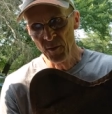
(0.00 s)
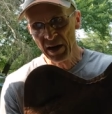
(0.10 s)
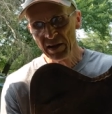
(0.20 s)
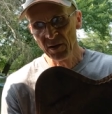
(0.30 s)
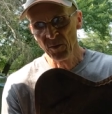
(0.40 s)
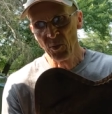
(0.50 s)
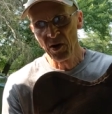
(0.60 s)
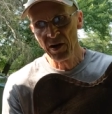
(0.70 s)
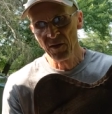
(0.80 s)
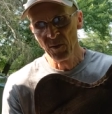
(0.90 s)
makes it
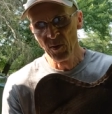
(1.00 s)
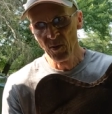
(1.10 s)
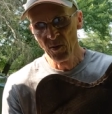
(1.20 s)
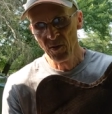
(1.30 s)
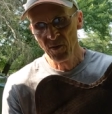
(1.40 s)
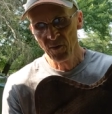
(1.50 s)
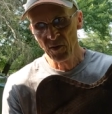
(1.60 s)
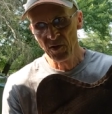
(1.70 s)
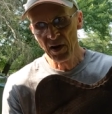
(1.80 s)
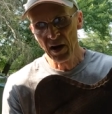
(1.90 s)
breathable
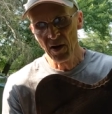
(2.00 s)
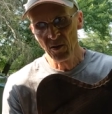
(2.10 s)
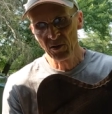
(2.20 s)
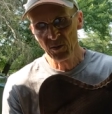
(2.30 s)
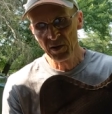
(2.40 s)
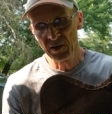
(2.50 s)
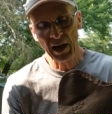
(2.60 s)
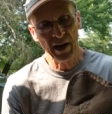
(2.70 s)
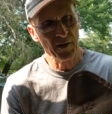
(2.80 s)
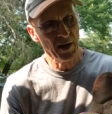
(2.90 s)
for the dogs when it's
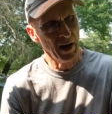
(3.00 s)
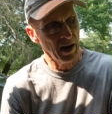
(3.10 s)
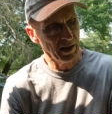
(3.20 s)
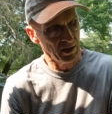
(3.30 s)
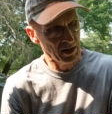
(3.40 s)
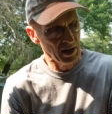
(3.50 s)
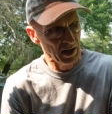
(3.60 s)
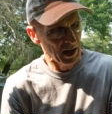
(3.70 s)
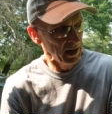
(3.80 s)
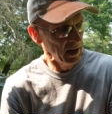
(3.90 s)
out in the hot
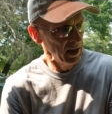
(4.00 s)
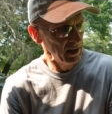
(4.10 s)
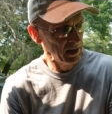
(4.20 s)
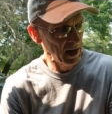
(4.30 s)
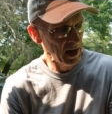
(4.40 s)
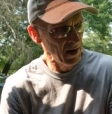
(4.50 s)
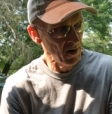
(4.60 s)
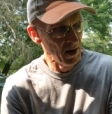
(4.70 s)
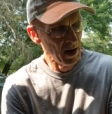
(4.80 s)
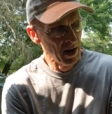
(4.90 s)
sun like it is now.